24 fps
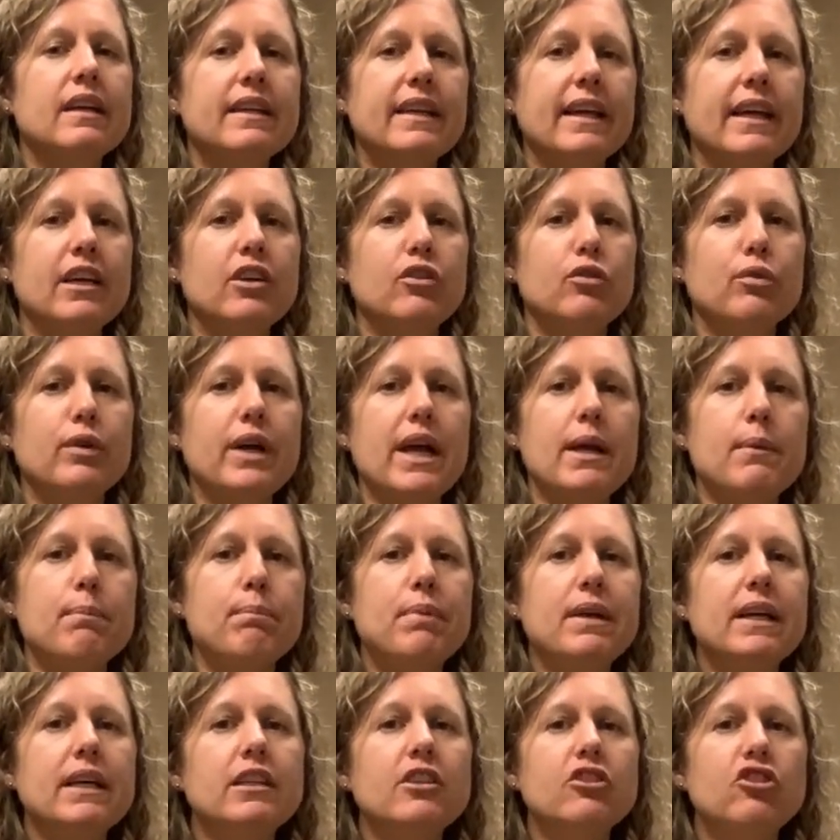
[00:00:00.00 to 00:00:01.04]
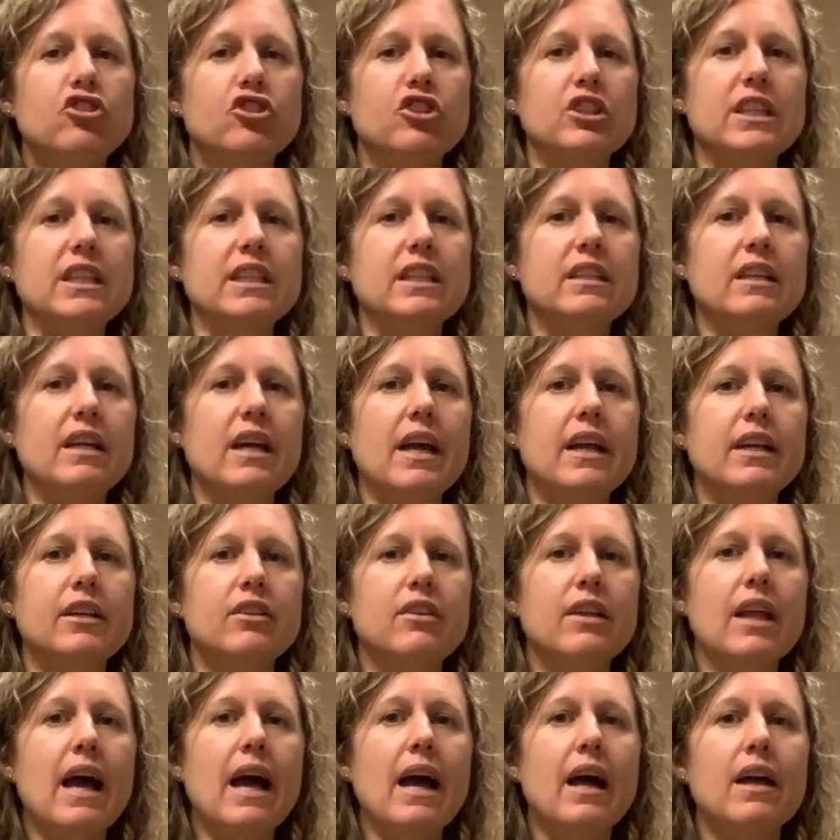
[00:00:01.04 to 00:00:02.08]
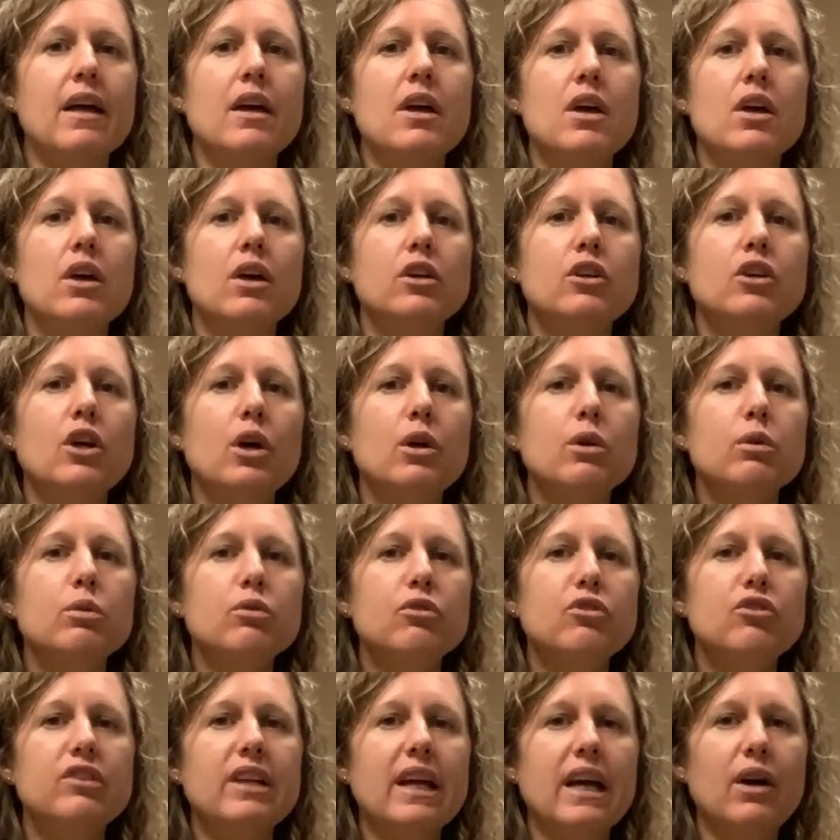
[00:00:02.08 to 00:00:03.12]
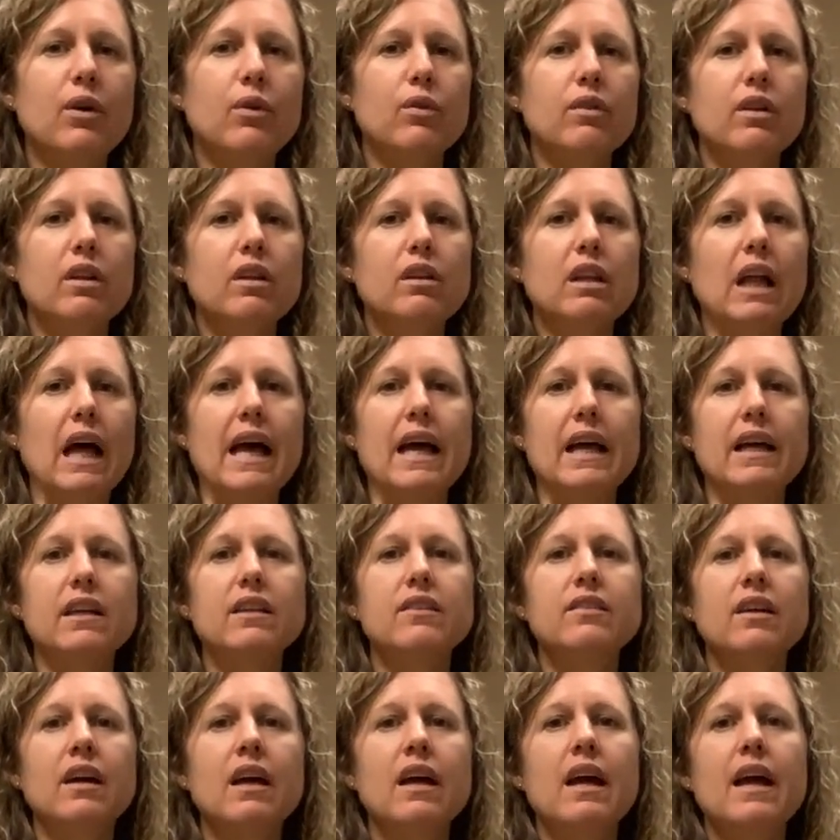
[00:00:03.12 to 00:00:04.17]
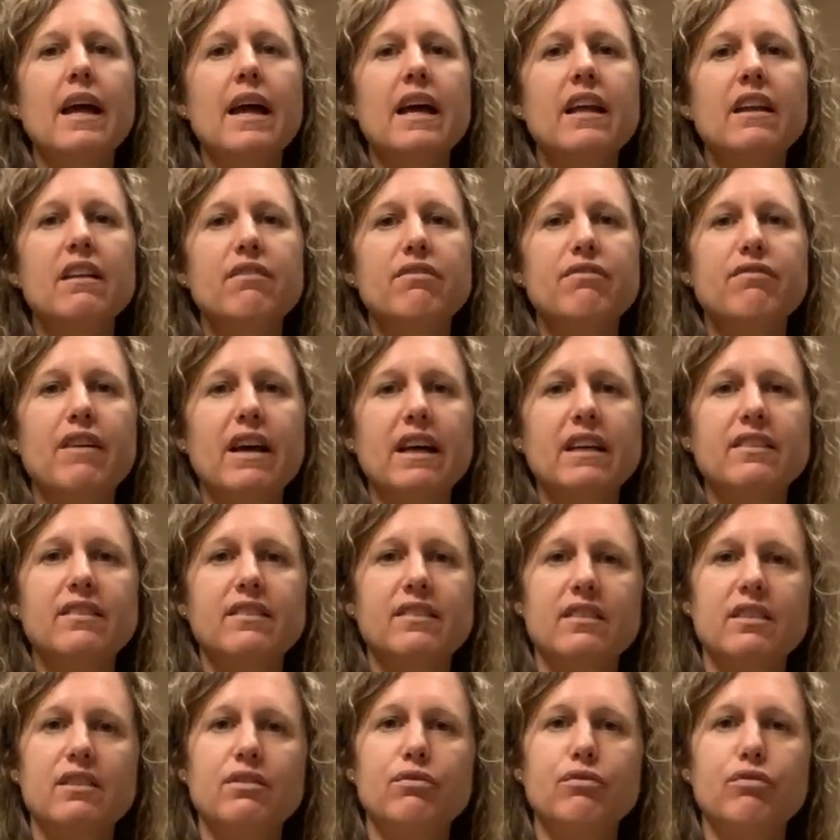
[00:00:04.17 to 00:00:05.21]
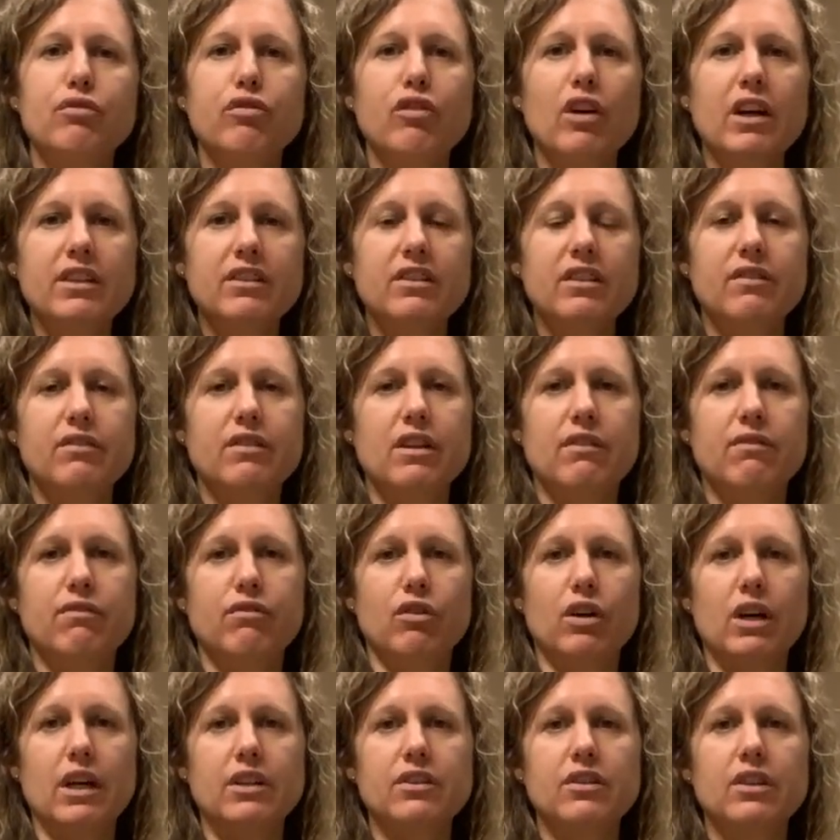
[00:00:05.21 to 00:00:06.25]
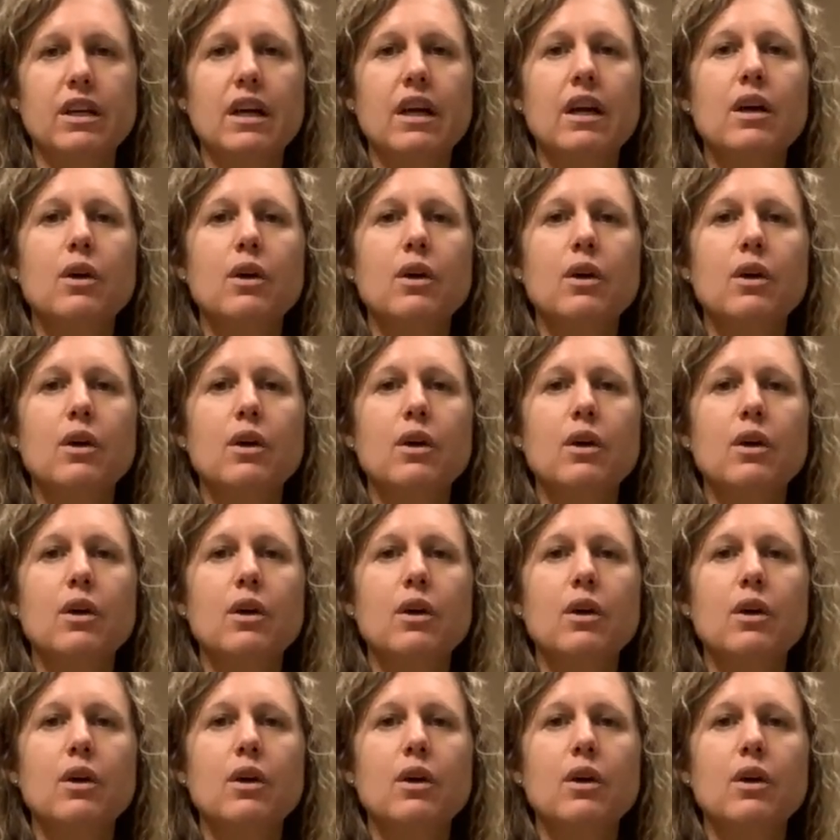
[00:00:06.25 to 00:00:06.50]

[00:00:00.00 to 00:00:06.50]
can create pinching and that goes down the legs and affects the front of the foot,